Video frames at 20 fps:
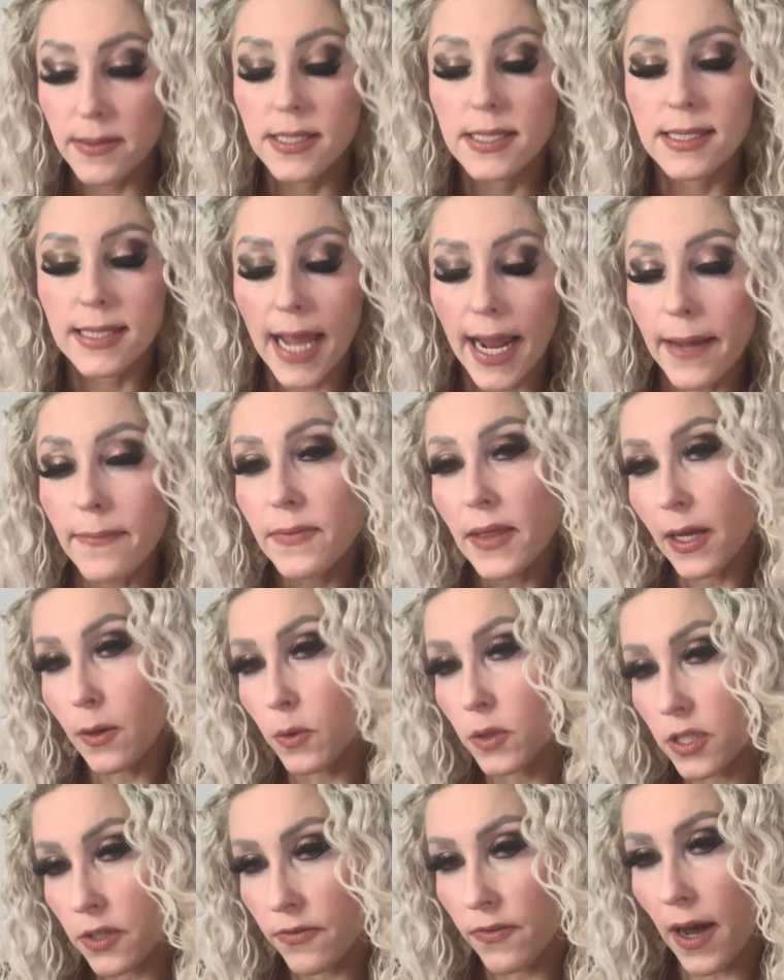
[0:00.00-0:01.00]
Same thing
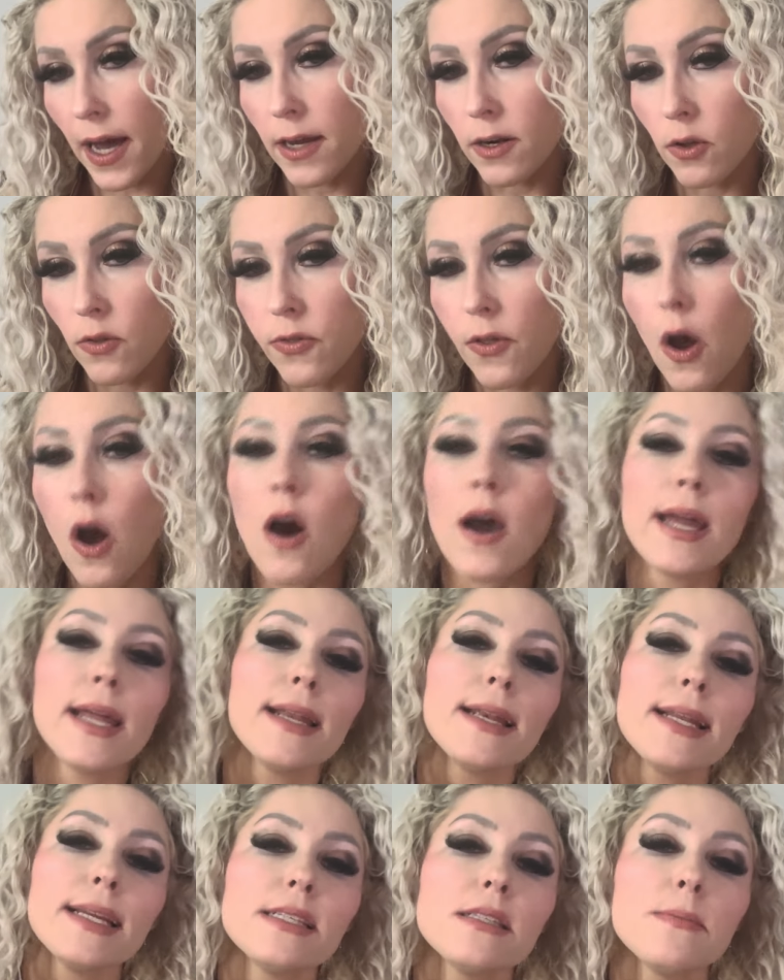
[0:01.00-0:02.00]
with the final thought.
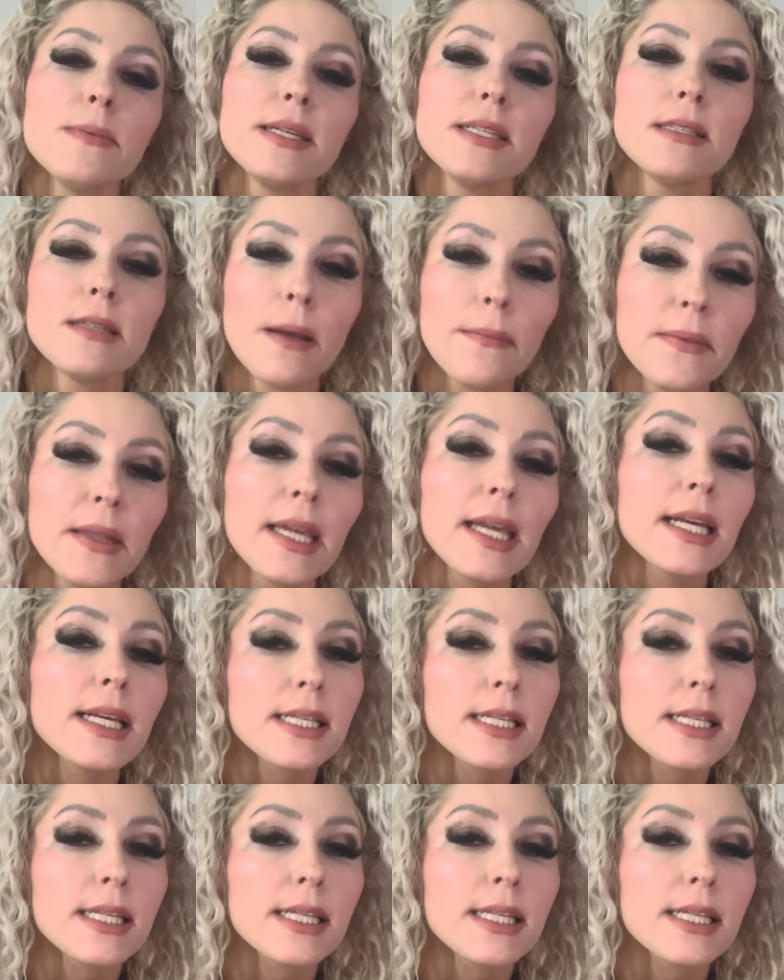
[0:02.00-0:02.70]
It needs to be something